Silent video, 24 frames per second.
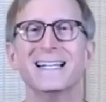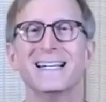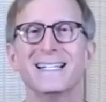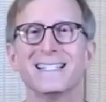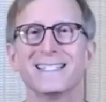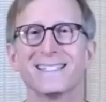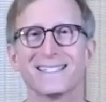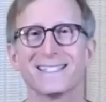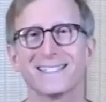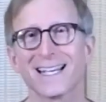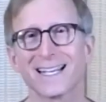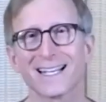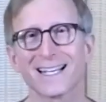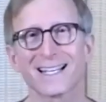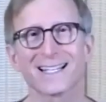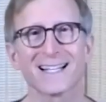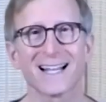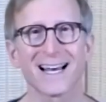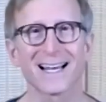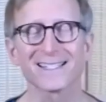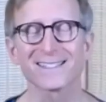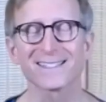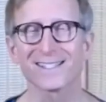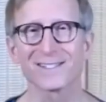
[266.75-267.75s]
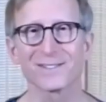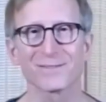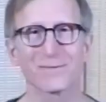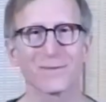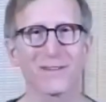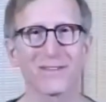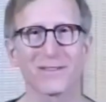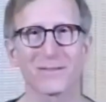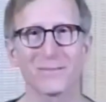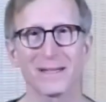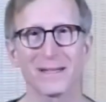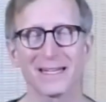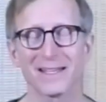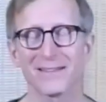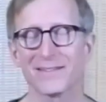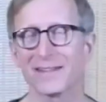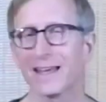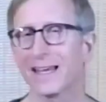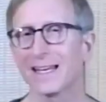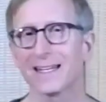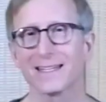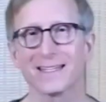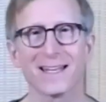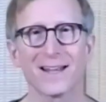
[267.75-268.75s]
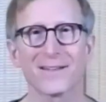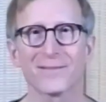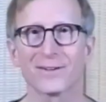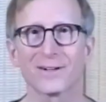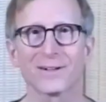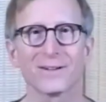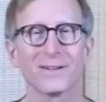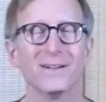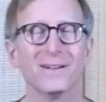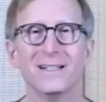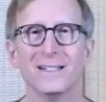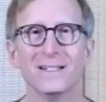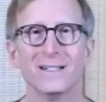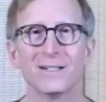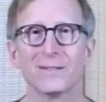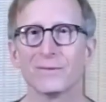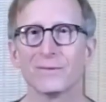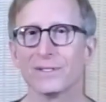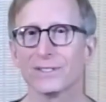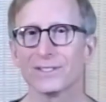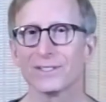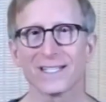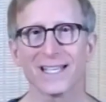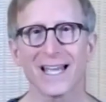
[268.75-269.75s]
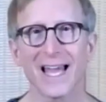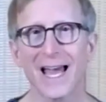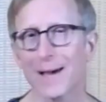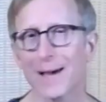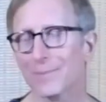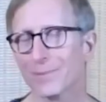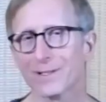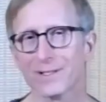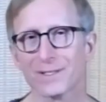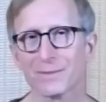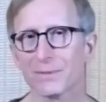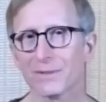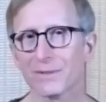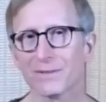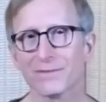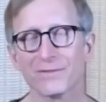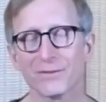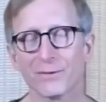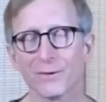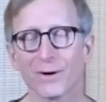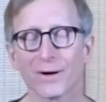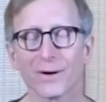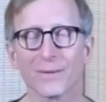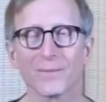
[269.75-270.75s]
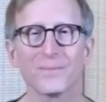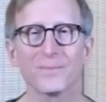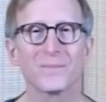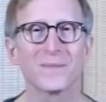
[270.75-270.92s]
to take classes with me, and that had never really happened before.